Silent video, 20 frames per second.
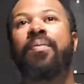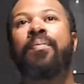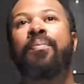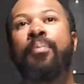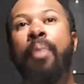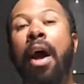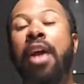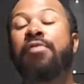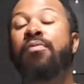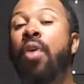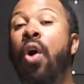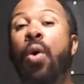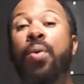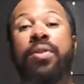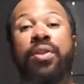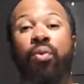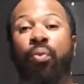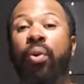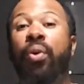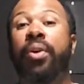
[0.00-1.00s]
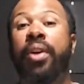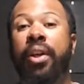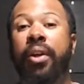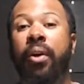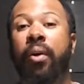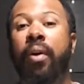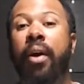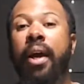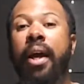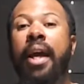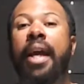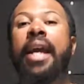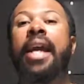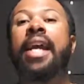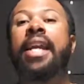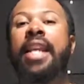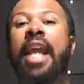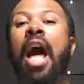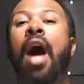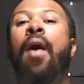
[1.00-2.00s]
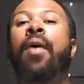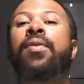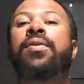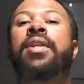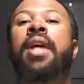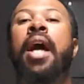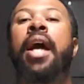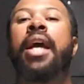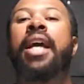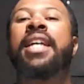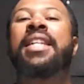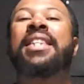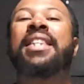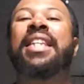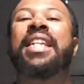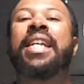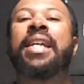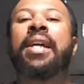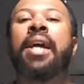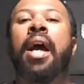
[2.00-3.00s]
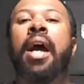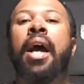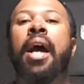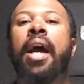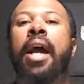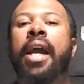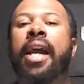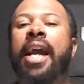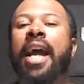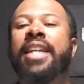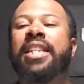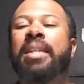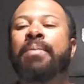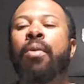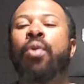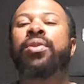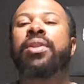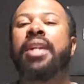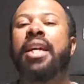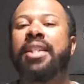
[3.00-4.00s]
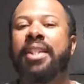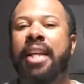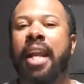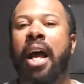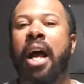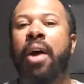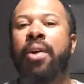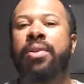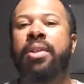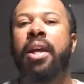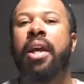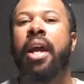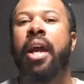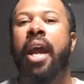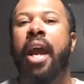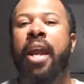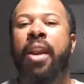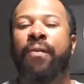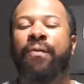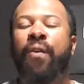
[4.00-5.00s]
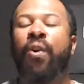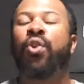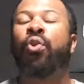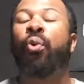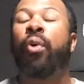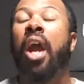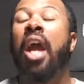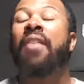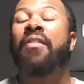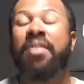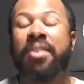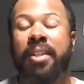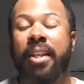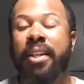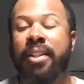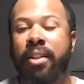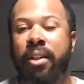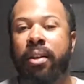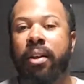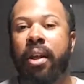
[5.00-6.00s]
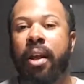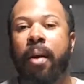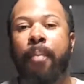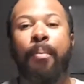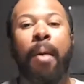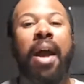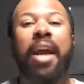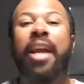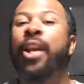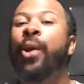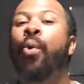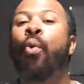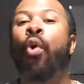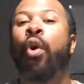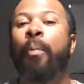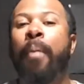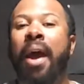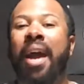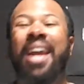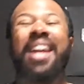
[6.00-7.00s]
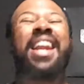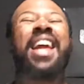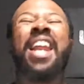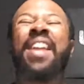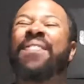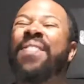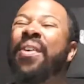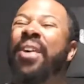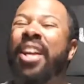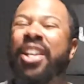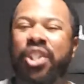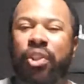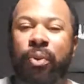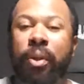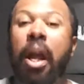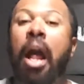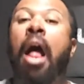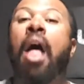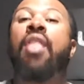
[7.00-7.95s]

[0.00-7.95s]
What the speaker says: Patrick Mahomes is the real deal. He has the most touchdowns in the first 3 games of the season by any quarterback in NFL history.